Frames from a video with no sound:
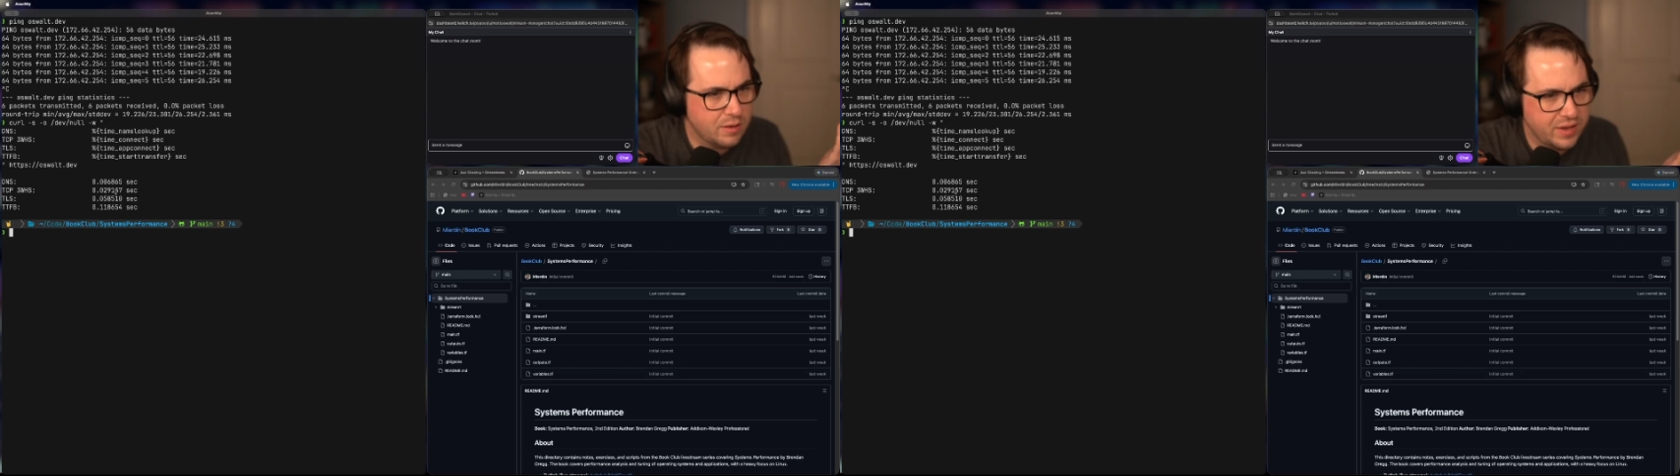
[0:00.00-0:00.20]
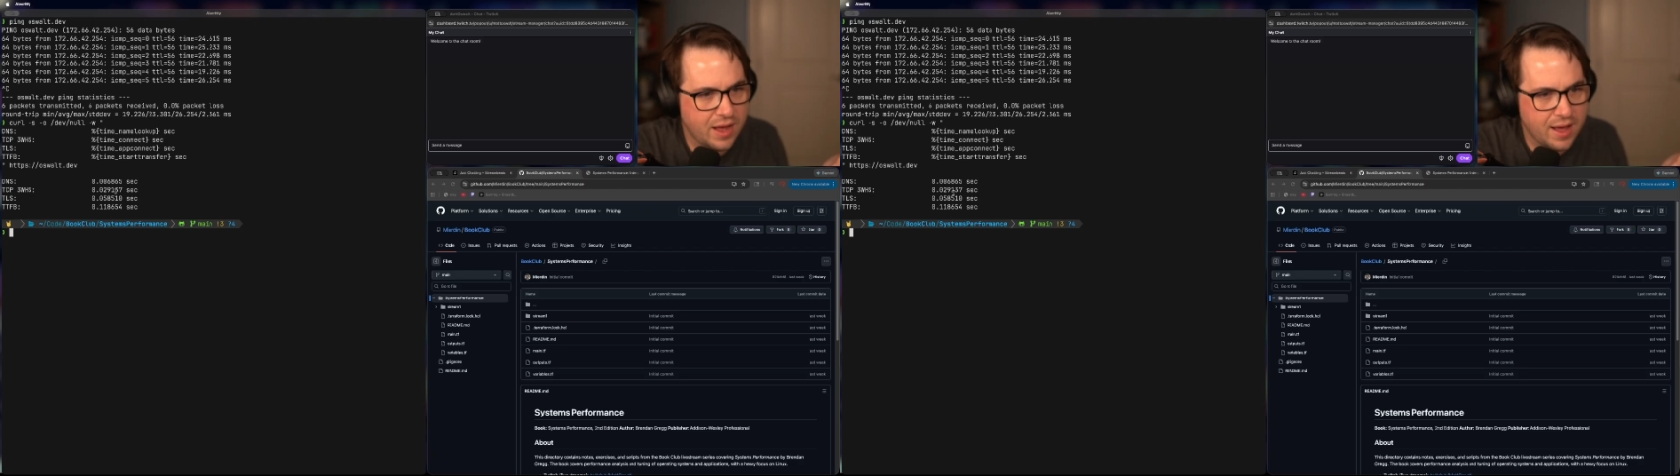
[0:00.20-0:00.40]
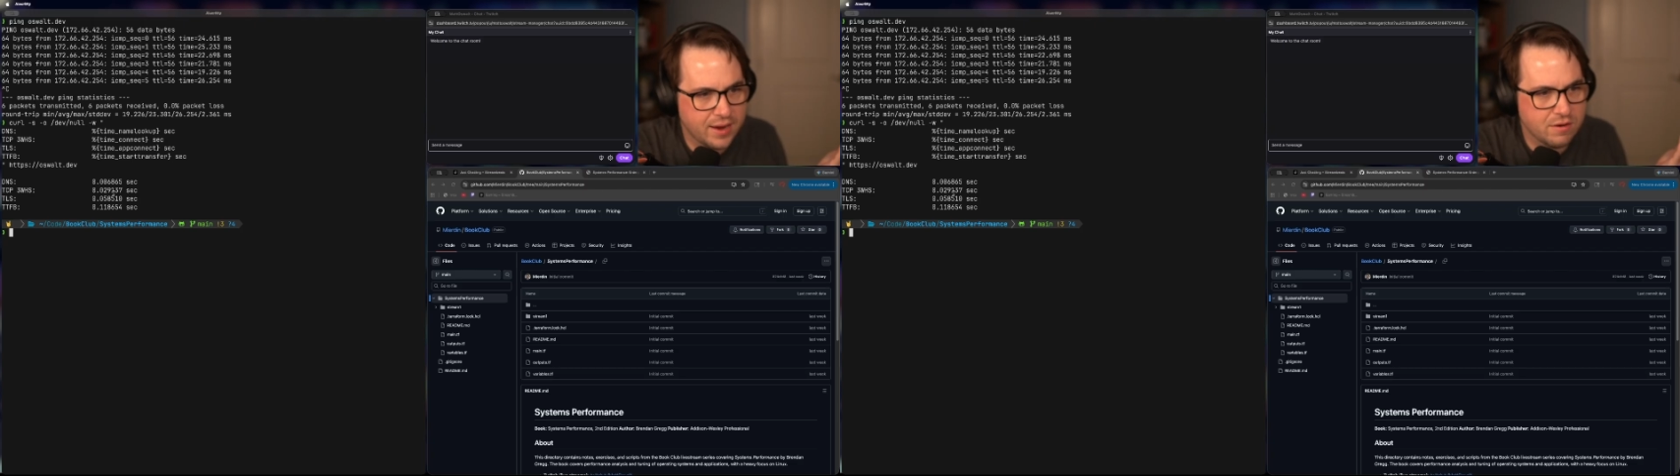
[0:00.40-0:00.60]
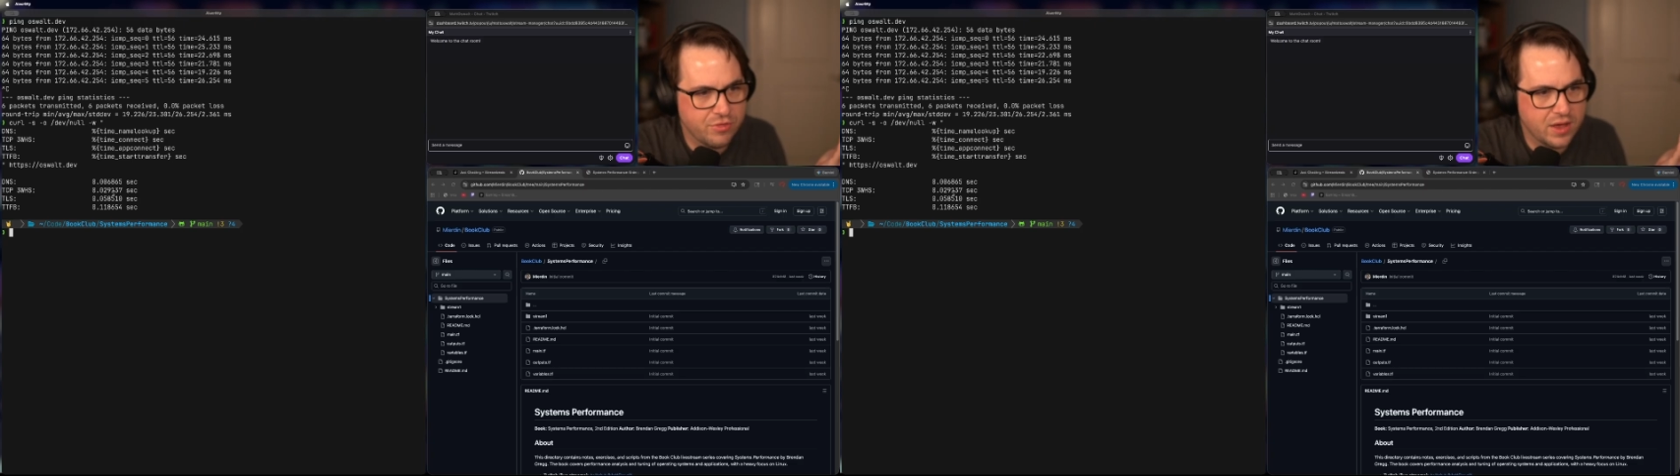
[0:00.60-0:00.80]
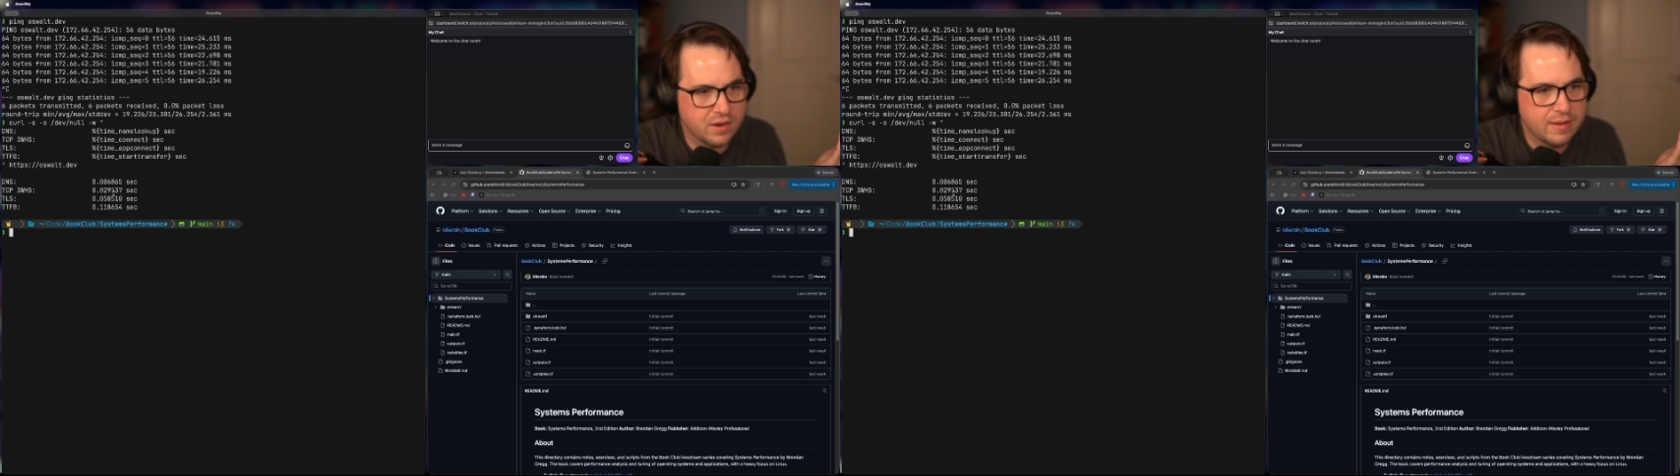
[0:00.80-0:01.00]
bit higher
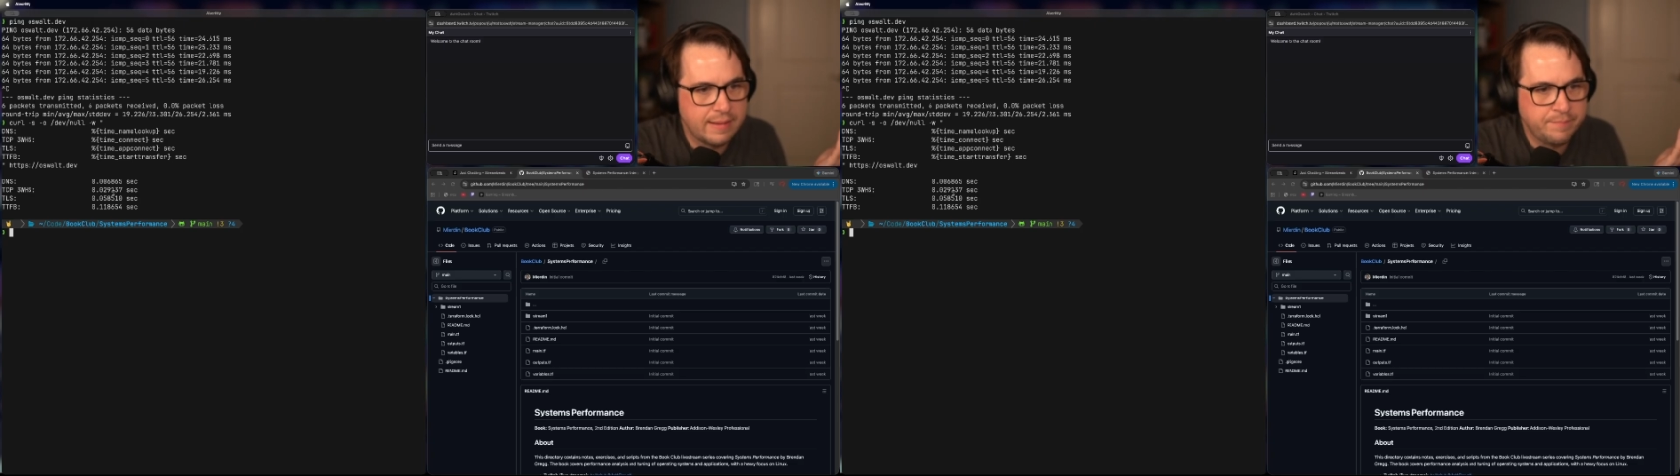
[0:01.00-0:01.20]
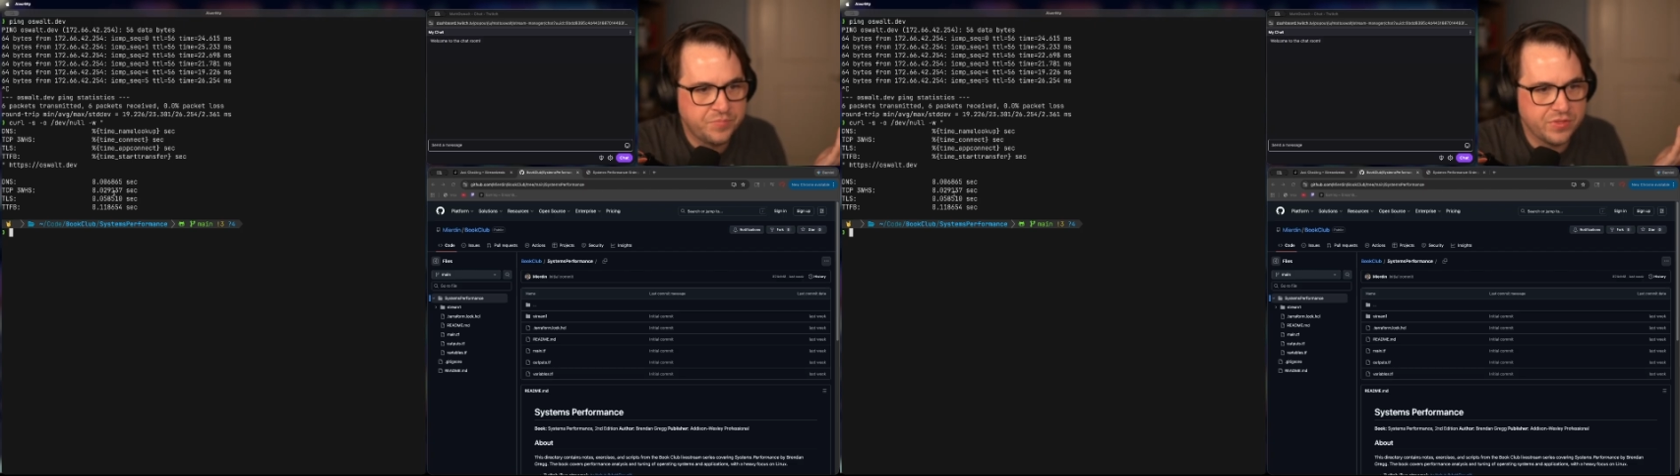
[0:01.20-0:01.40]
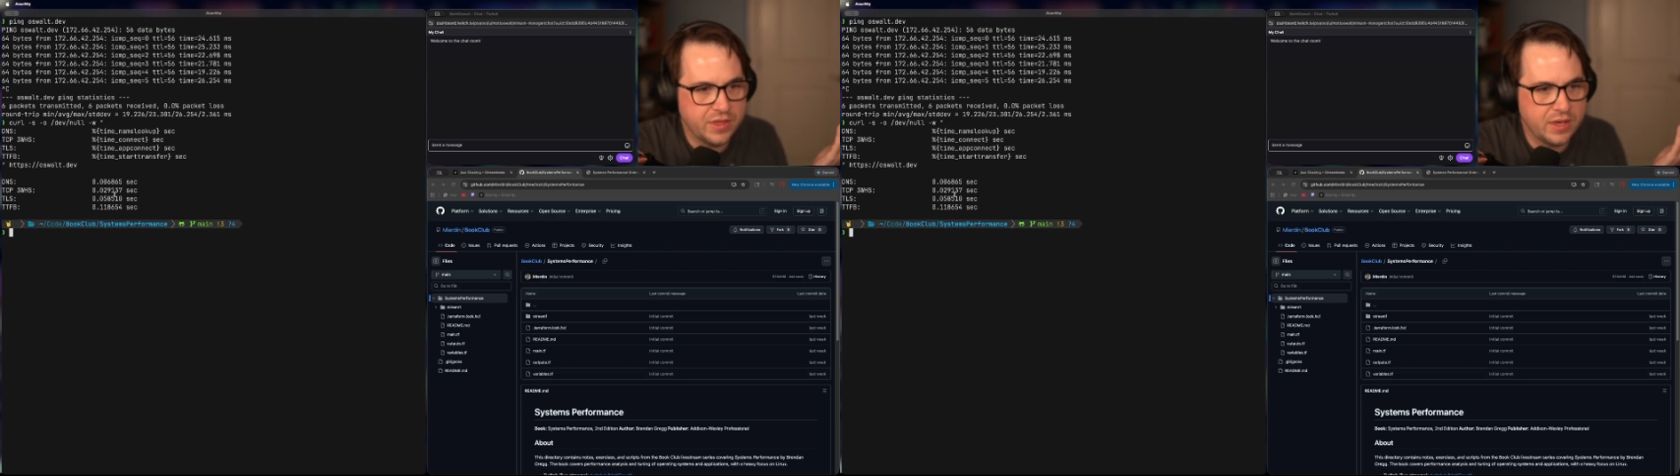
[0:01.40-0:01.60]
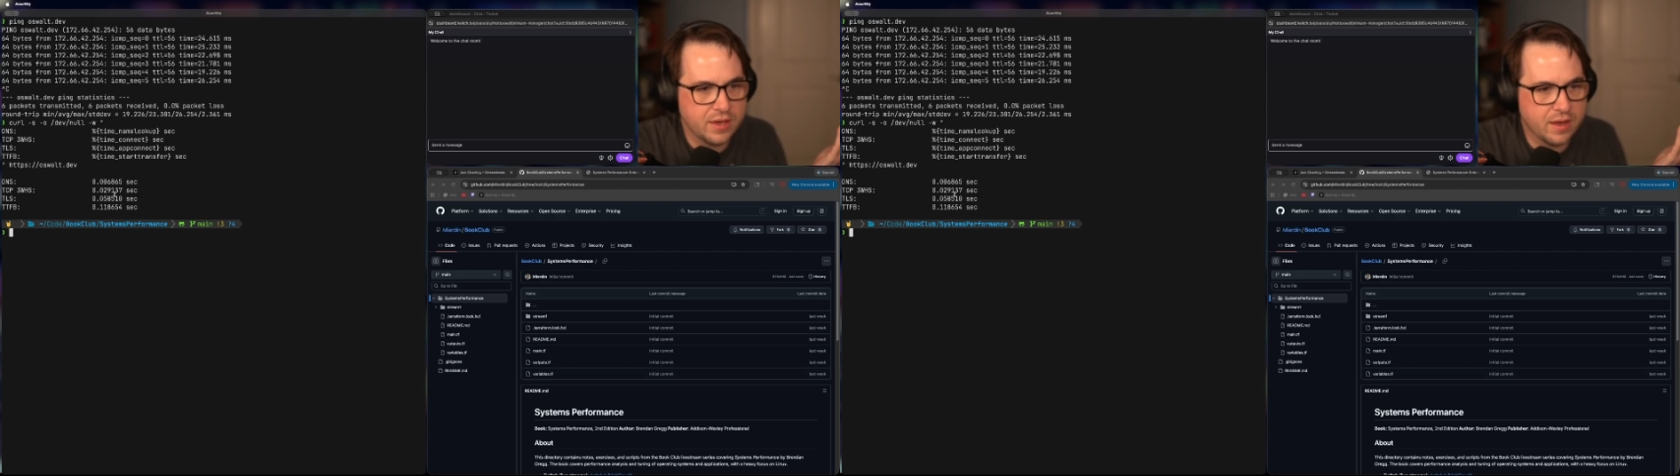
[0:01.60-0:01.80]
than the